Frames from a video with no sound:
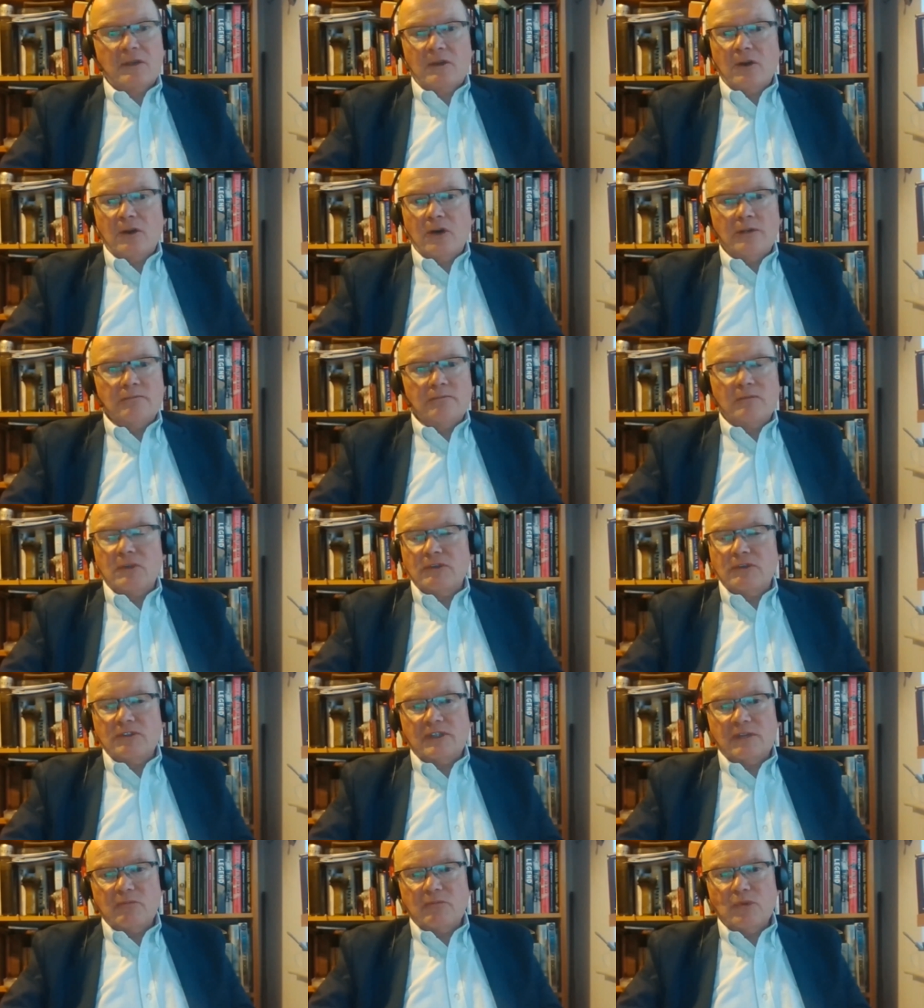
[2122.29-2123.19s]
on
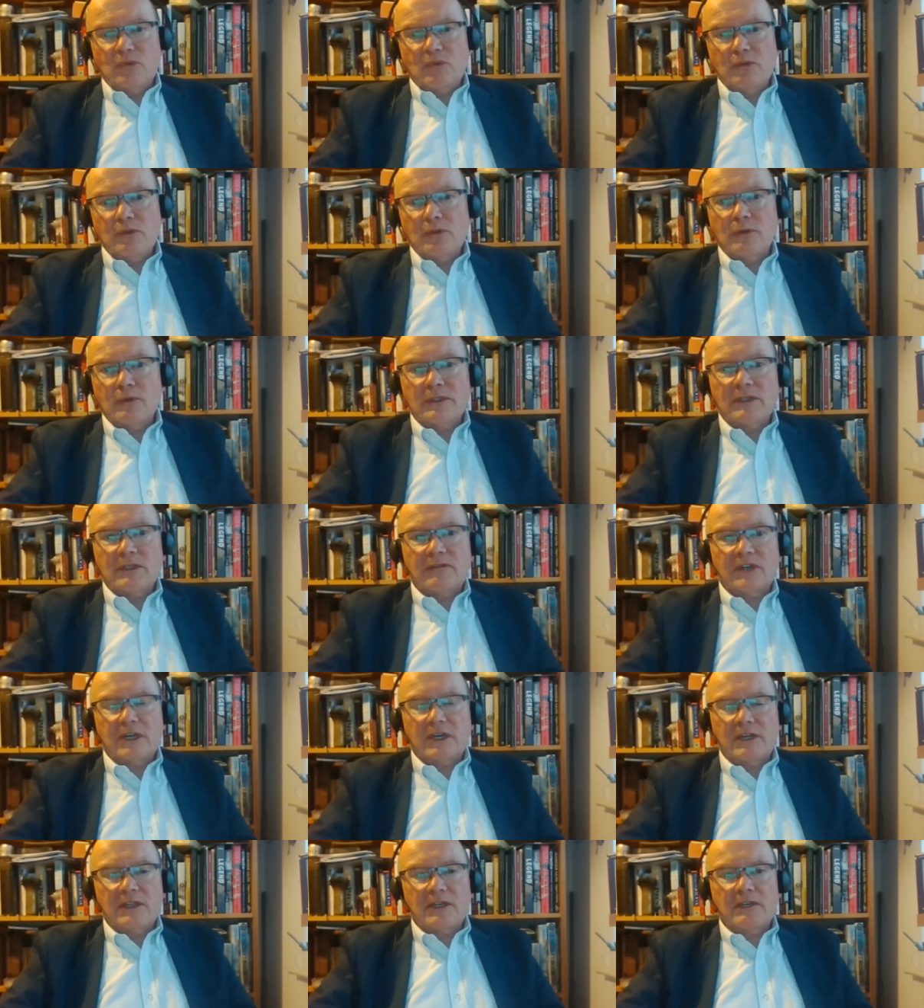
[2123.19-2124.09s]
say Moodle or whatever
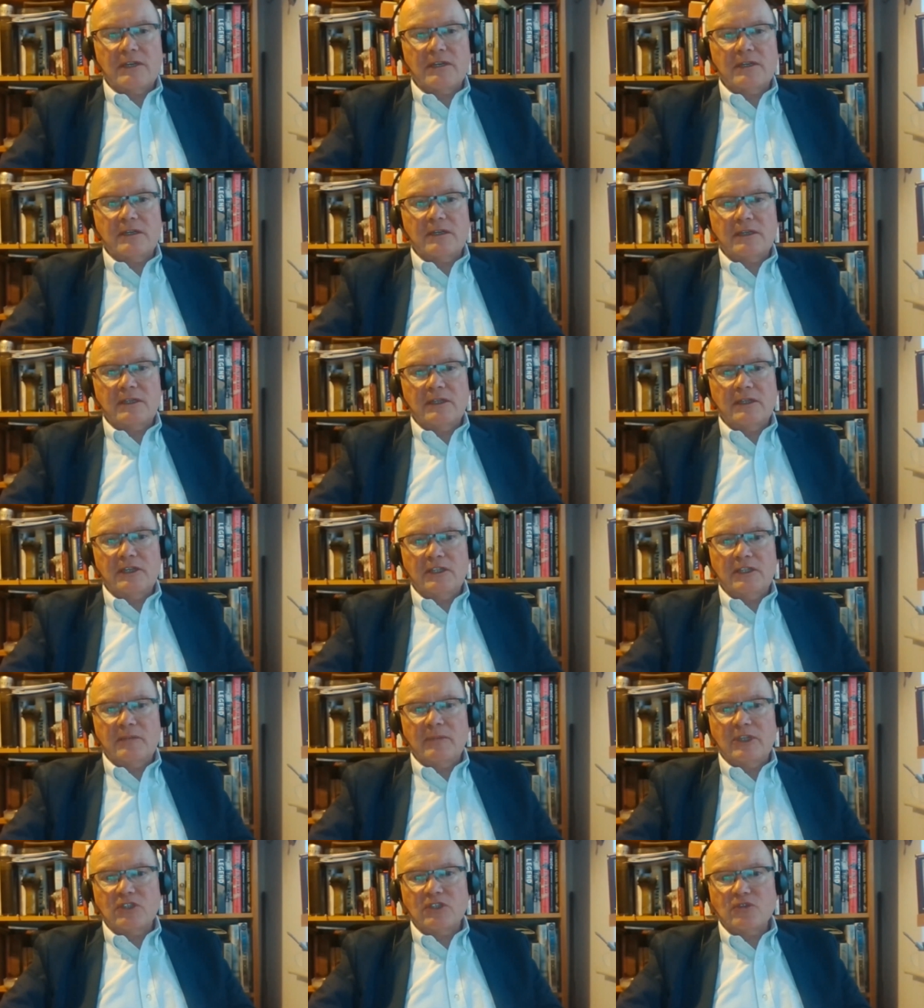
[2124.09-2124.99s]
other
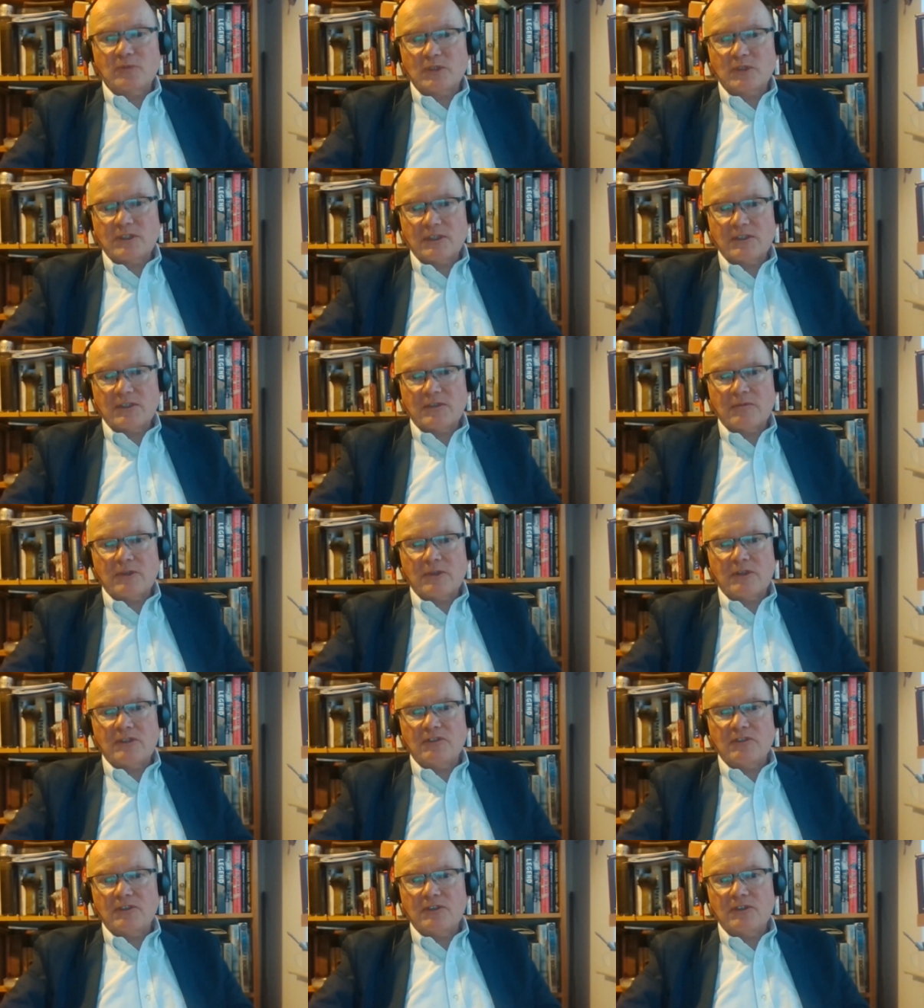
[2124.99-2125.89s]
learning management system the
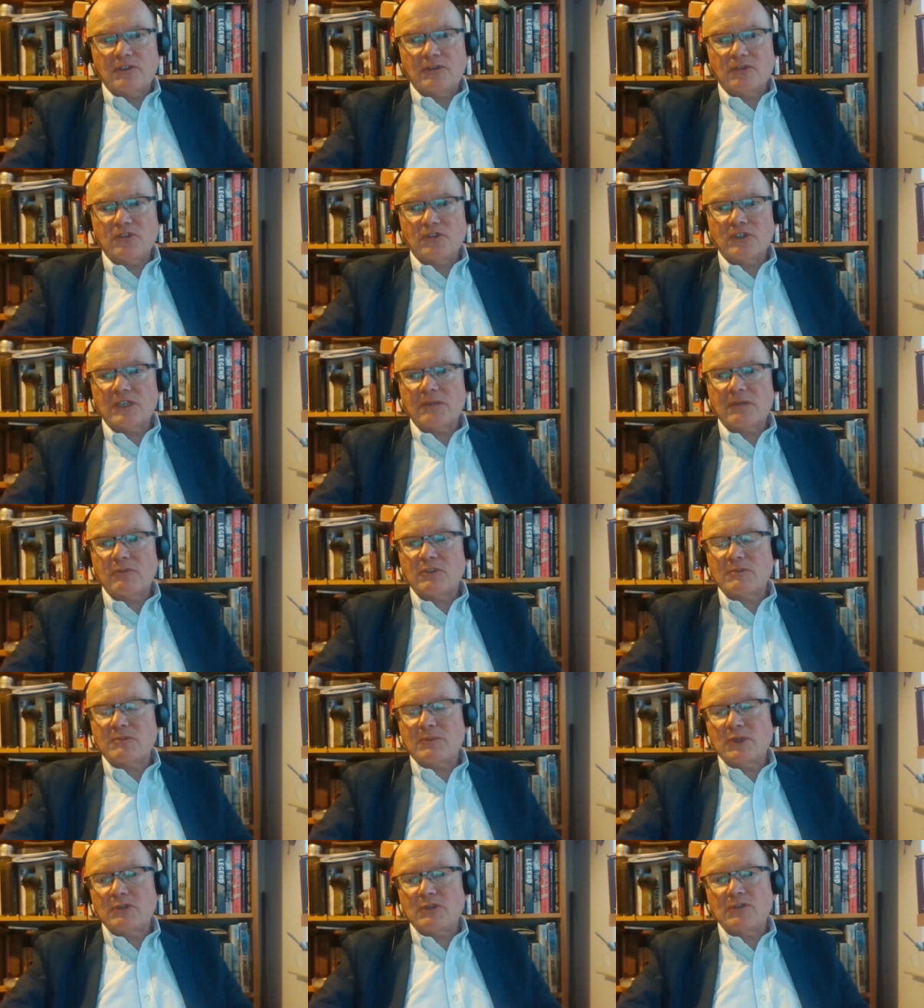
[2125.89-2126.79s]
institution happens
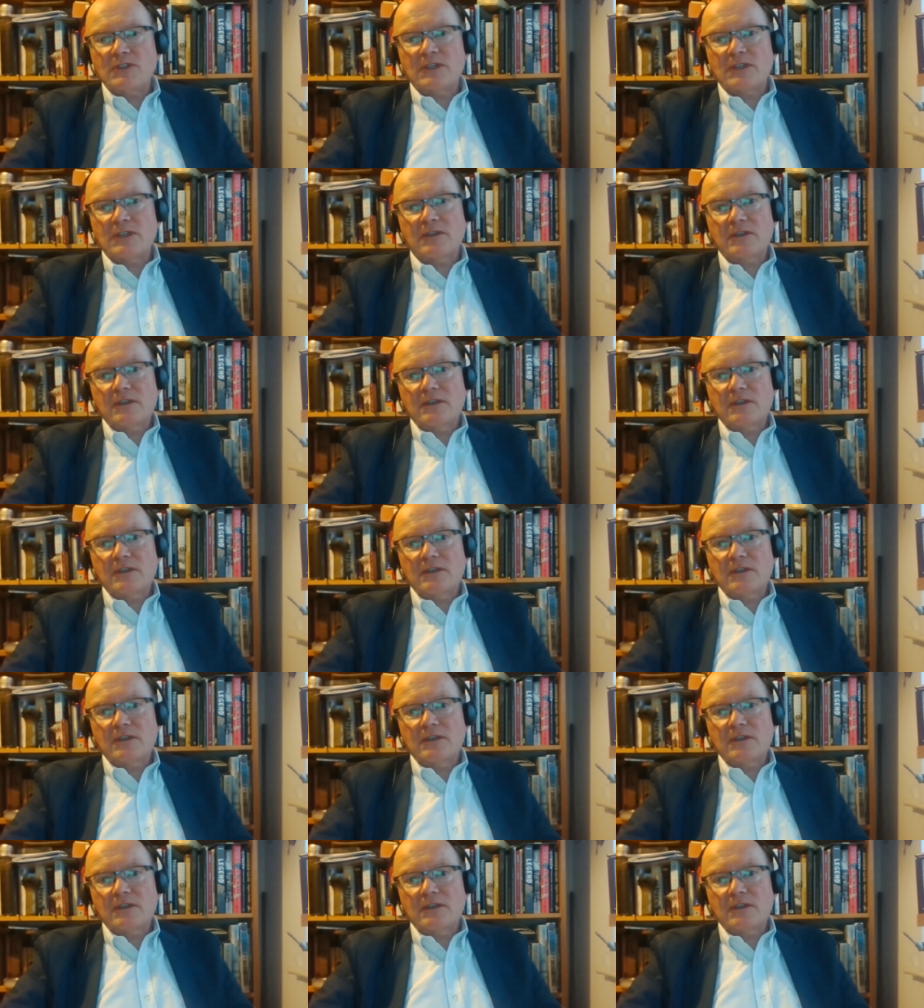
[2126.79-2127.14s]
to be using